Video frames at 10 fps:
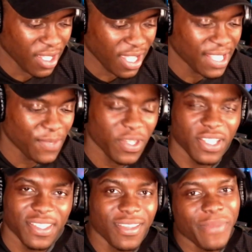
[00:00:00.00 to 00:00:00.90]
Unless we
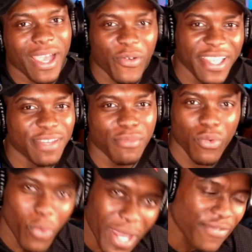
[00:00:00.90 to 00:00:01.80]
can somehow get them
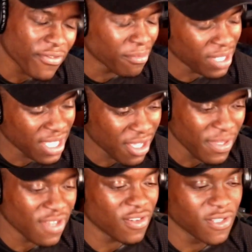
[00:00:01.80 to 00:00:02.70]
away from
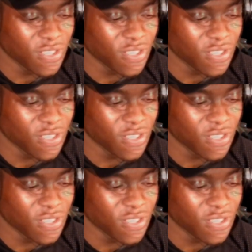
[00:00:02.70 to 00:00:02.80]
Ninomiya.